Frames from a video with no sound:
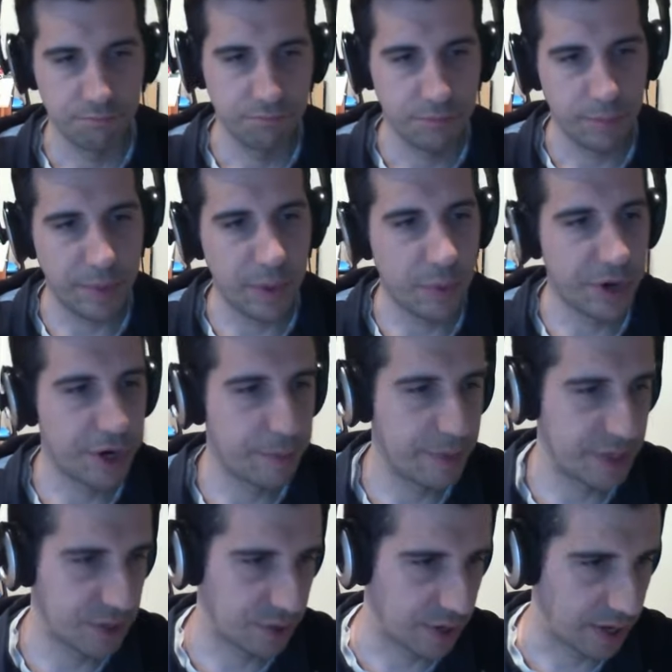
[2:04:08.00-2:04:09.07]
bit weird, but
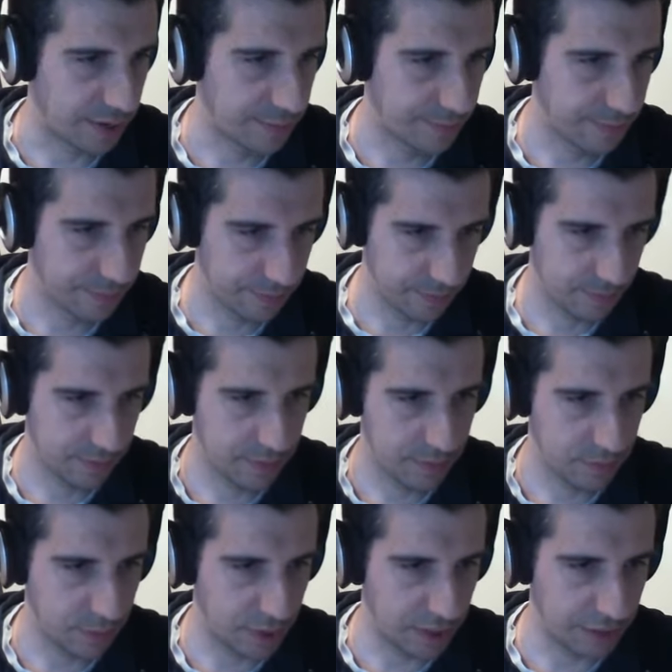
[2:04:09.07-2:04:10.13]
it's okay.
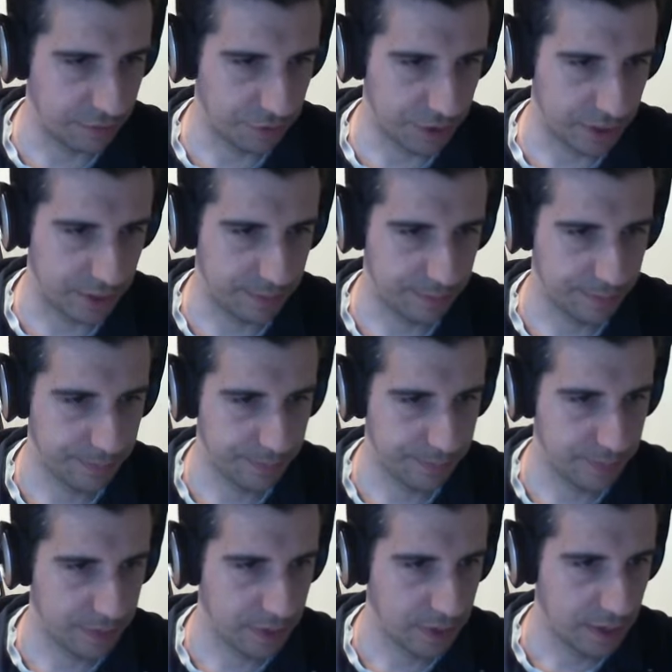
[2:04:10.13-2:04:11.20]
I'll live with it.
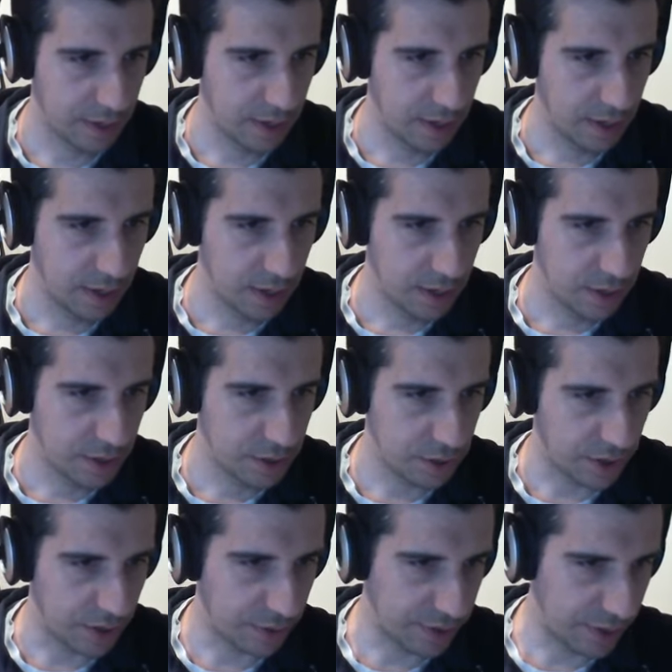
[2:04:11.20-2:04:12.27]
So I
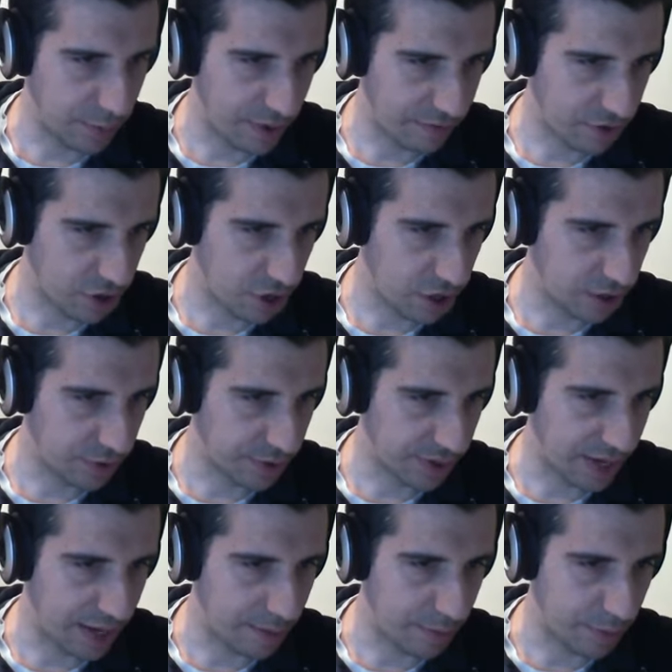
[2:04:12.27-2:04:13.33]
don't think we ever call load
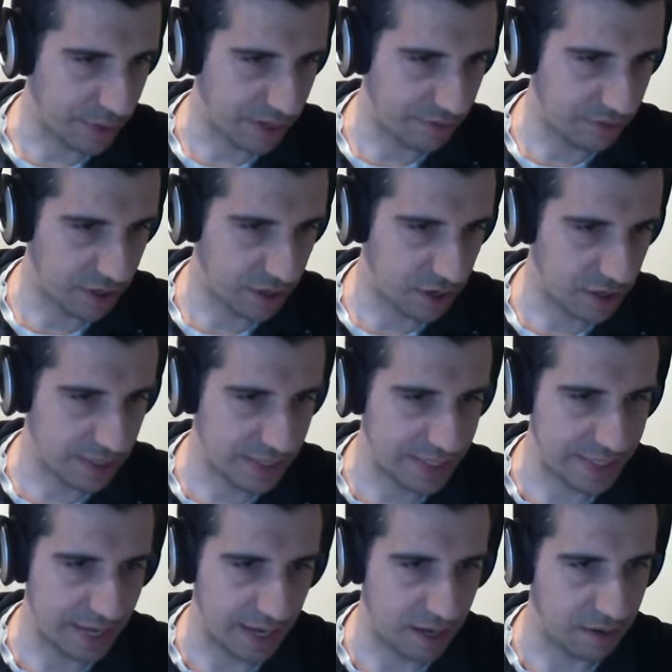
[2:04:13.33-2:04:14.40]
again, but we definitely call
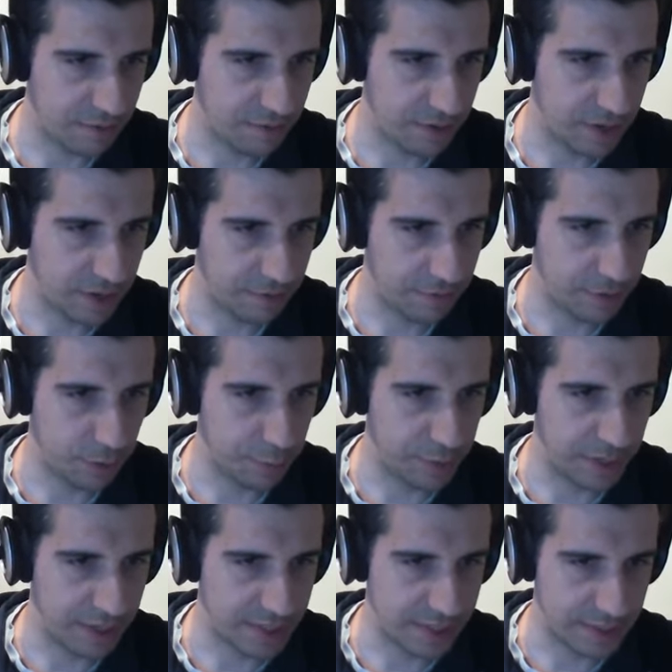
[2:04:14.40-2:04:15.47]
save in a few
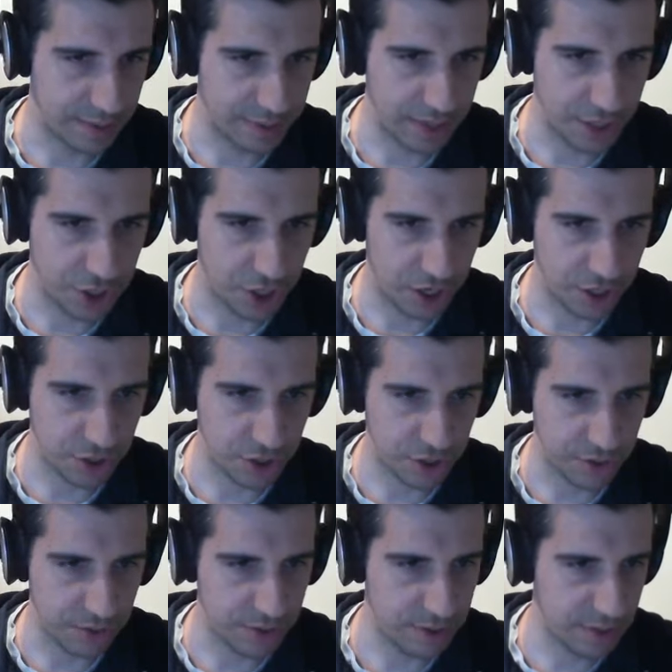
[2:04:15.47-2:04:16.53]
places. I'm going to change
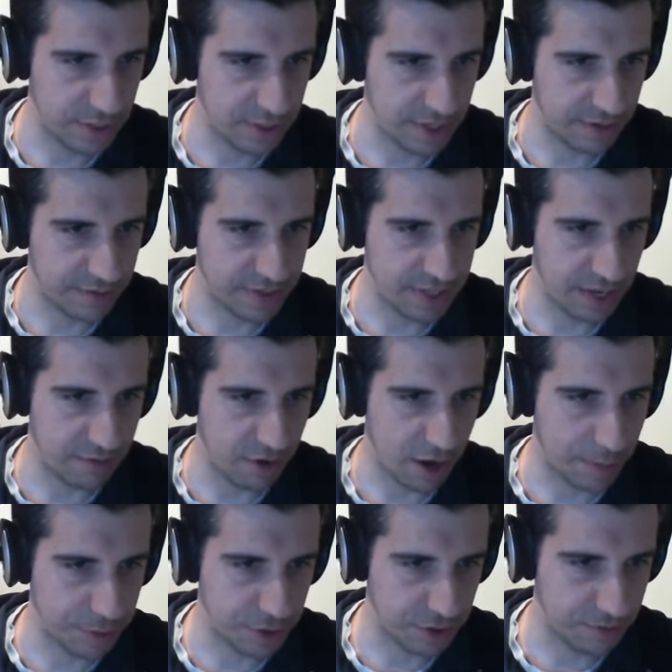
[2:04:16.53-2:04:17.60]
those. Instead of save
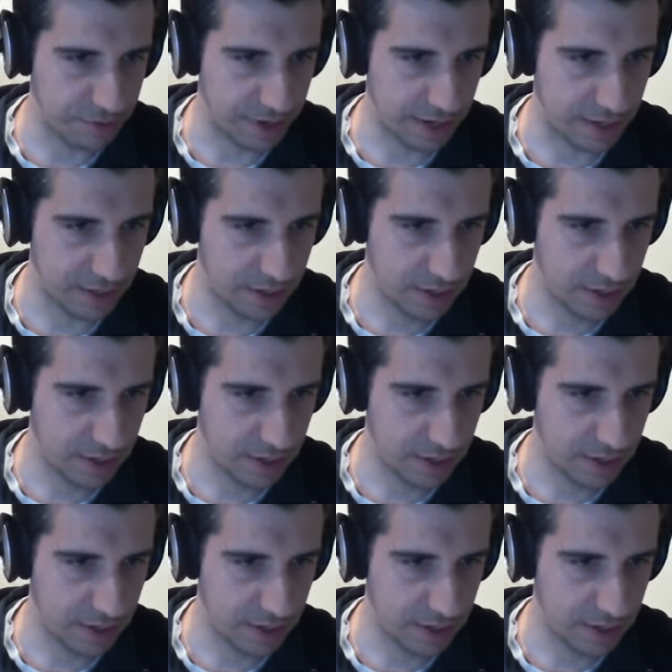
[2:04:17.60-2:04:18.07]
options file,